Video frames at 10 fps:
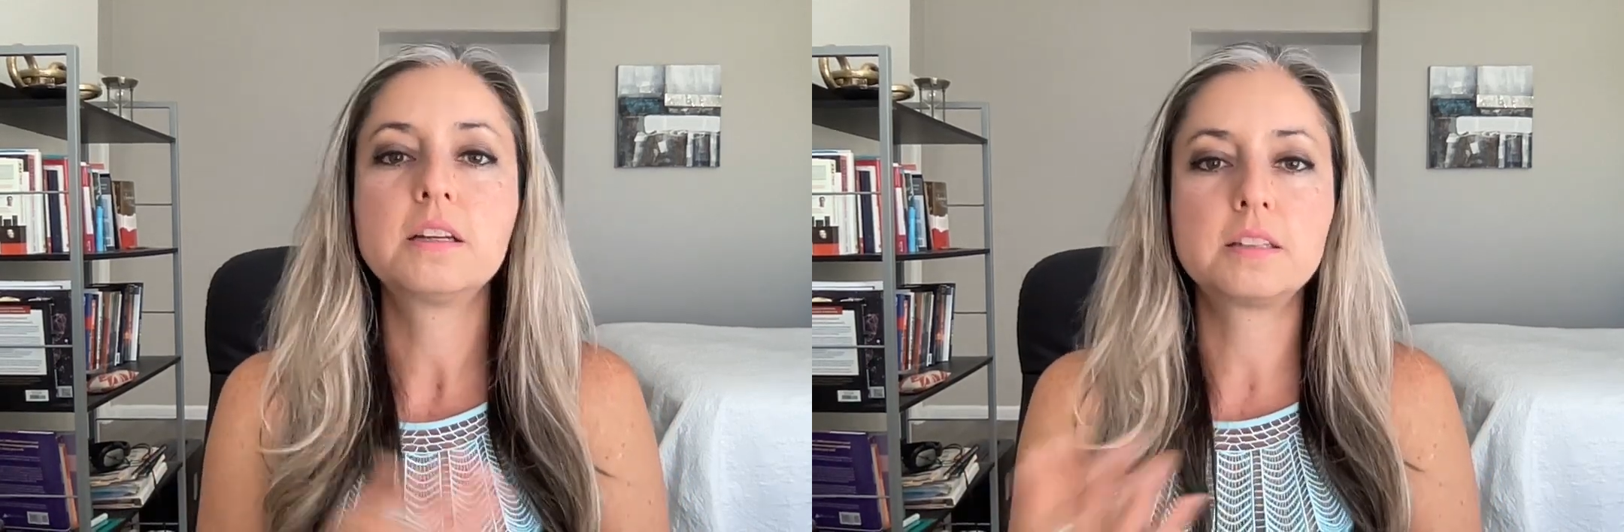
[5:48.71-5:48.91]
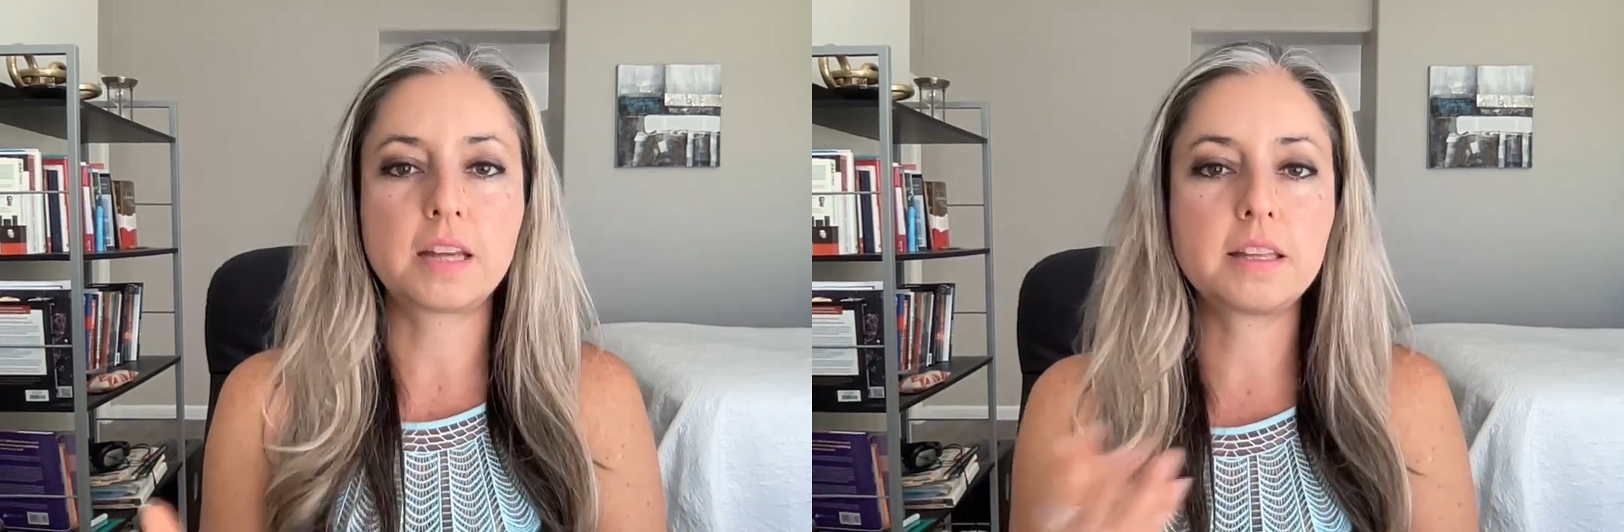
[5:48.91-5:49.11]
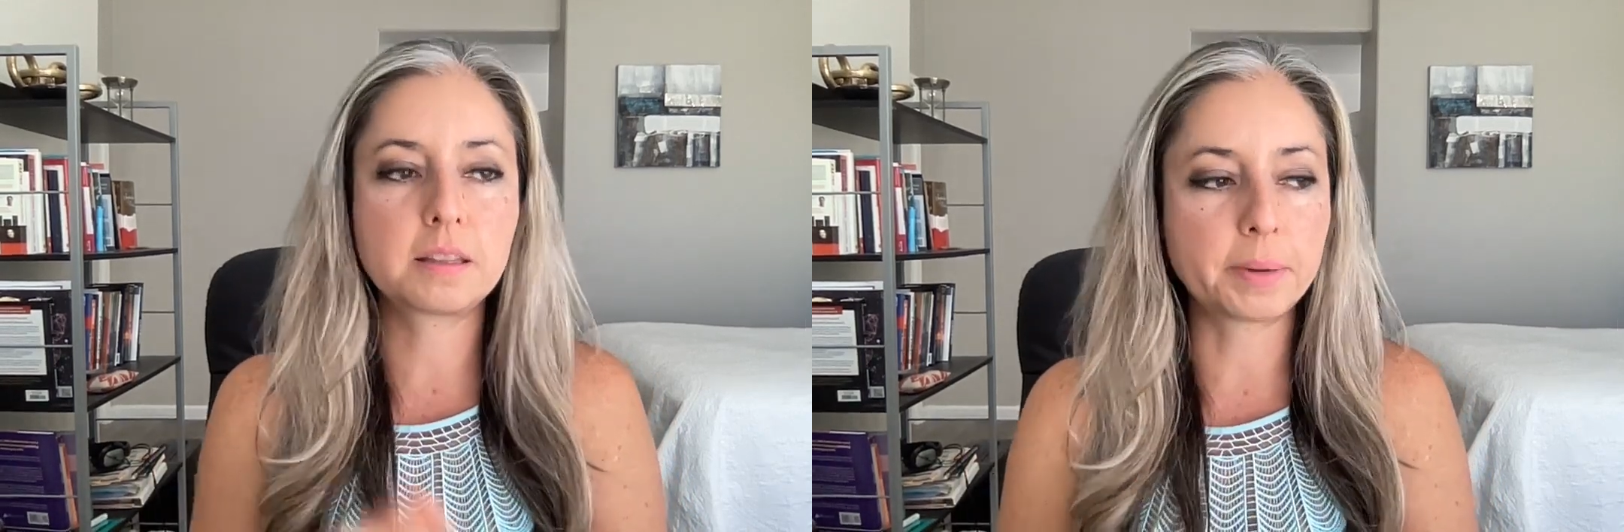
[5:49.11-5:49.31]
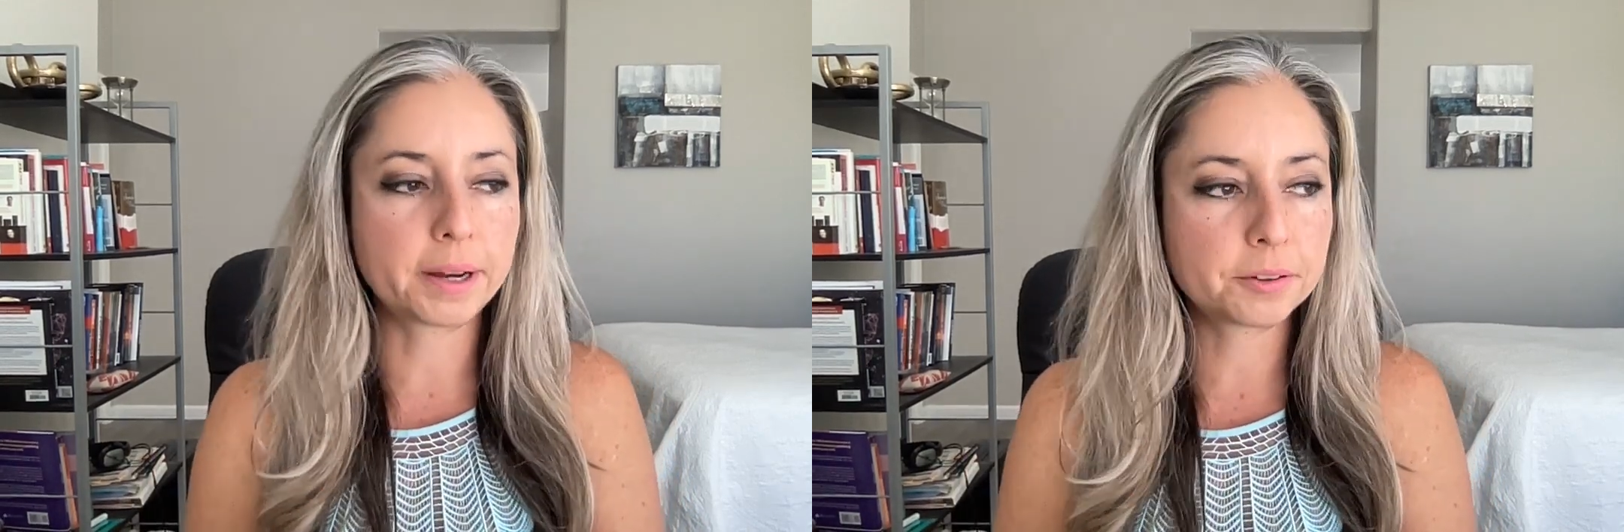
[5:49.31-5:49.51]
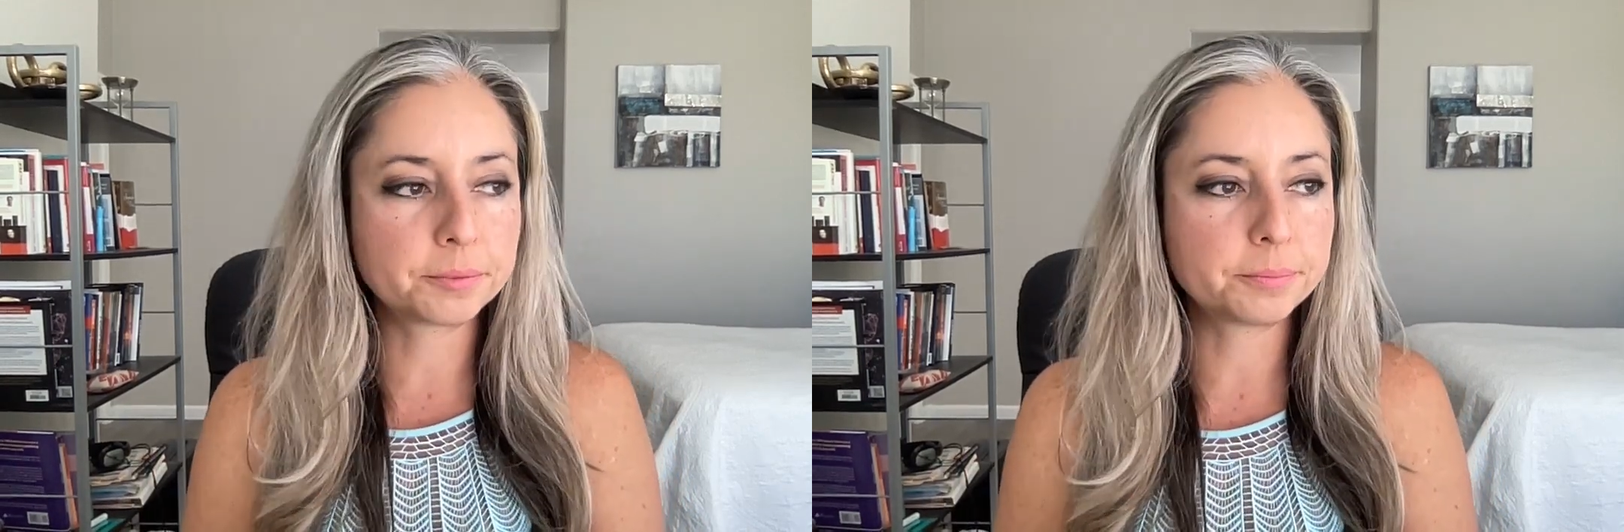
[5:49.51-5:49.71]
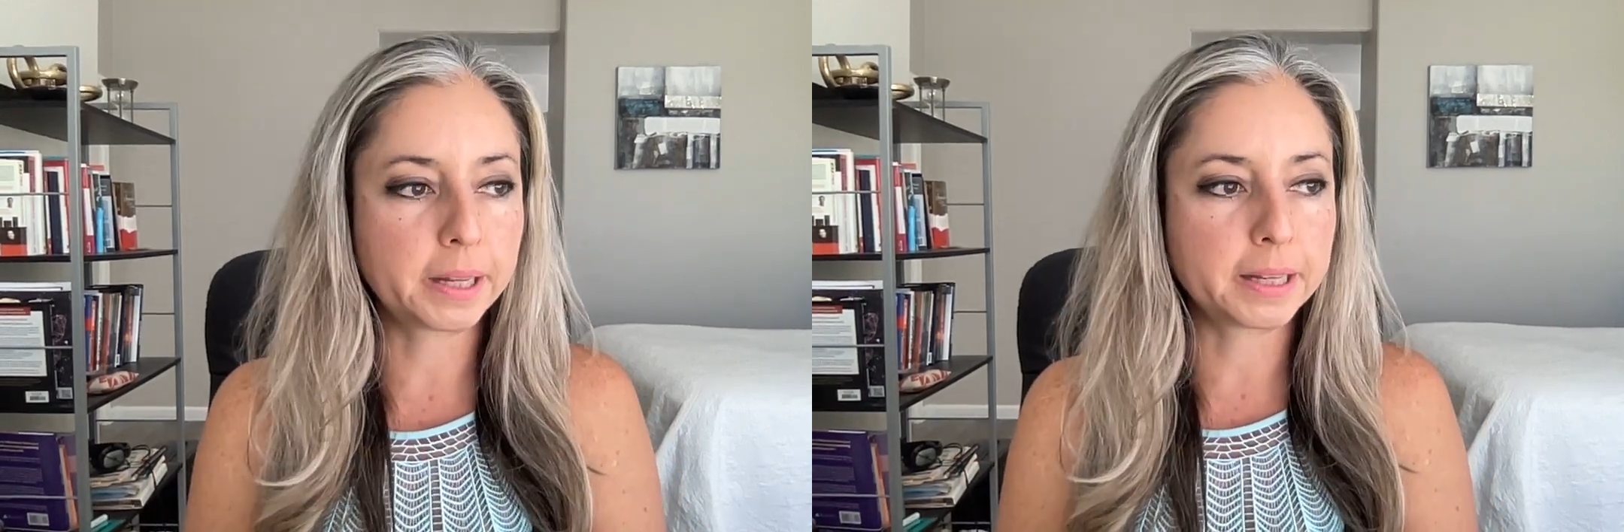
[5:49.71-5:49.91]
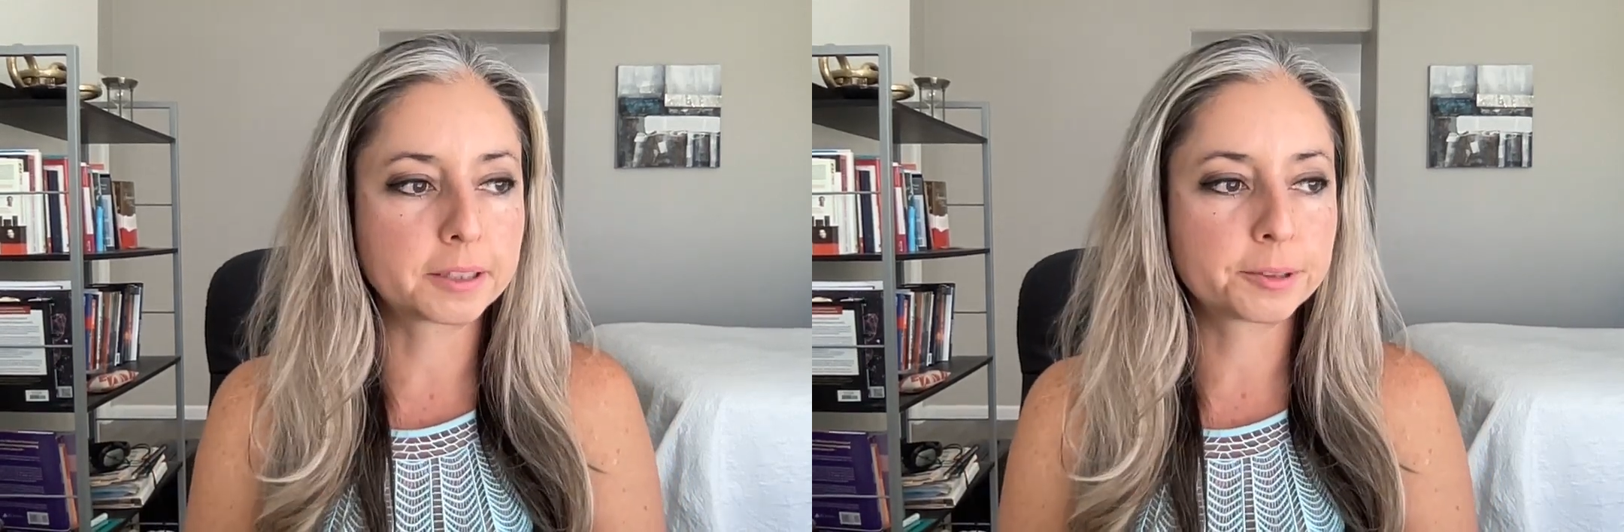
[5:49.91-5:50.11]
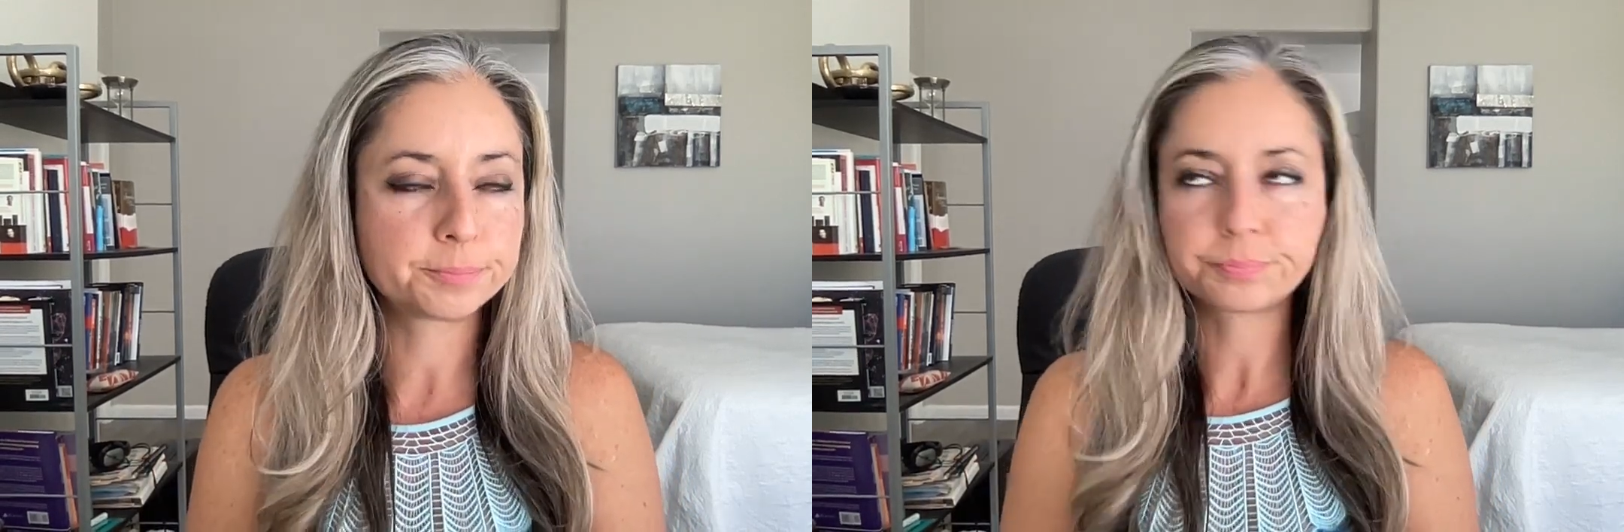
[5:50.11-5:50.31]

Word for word: take them out. Like